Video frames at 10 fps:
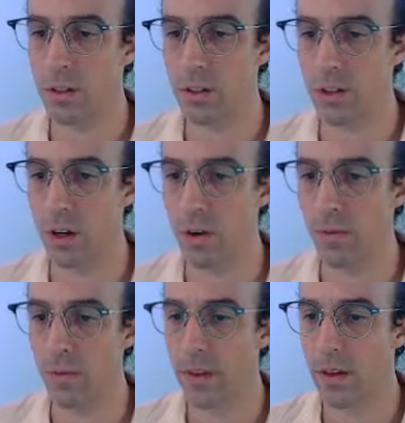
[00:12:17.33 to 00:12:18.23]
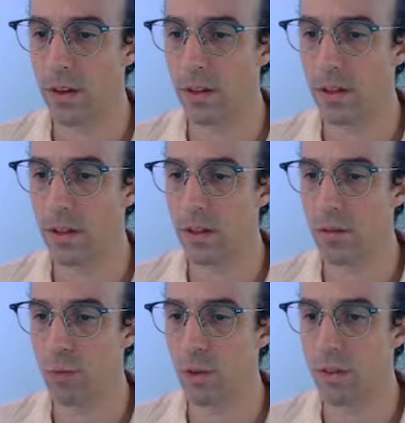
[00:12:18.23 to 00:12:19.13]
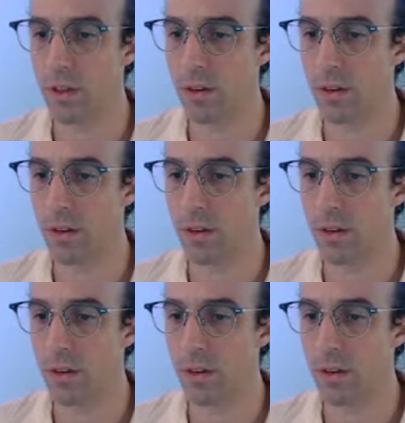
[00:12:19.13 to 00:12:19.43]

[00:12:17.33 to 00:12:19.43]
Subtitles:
show. Good movie.